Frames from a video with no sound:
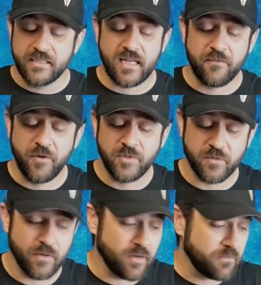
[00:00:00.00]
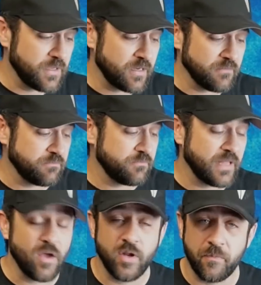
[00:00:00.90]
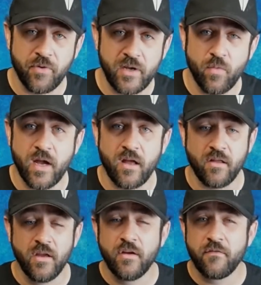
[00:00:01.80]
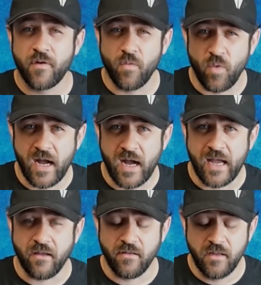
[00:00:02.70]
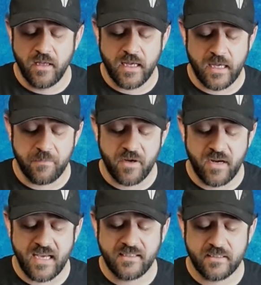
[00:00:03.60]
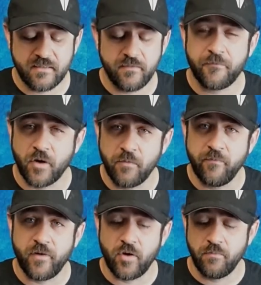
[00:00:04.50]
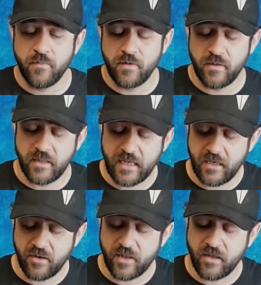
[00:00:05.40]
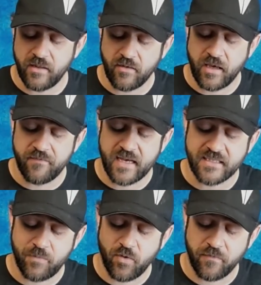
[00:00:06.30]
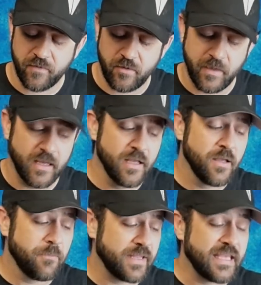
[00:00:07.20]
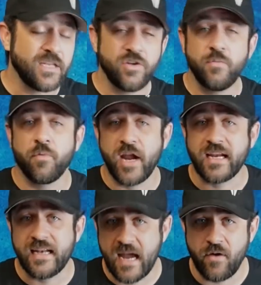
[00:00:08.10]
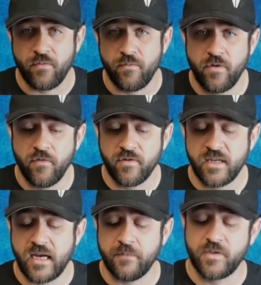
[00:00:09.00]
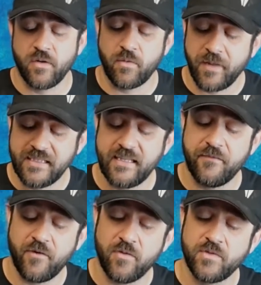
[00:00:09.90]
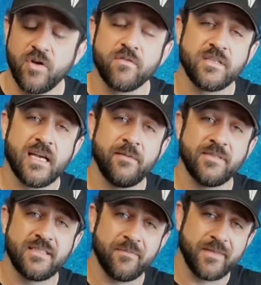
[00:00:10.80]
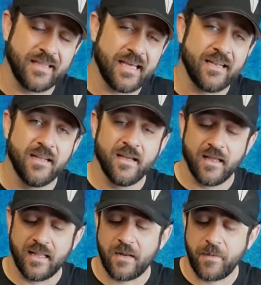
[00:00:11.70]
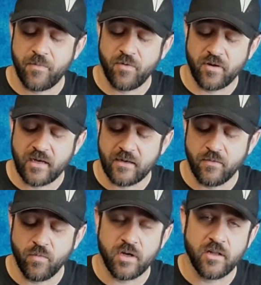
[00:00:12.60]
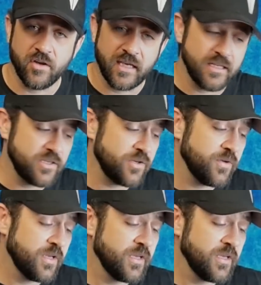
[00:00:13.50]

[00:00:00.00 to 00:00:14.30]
Stock foams they hold up pretty well for a while. They're a nice firm foam. They'll give that support for a little bit, but they do break down over time. So replacing the foams over time is something that a lot of people are going to want to look into.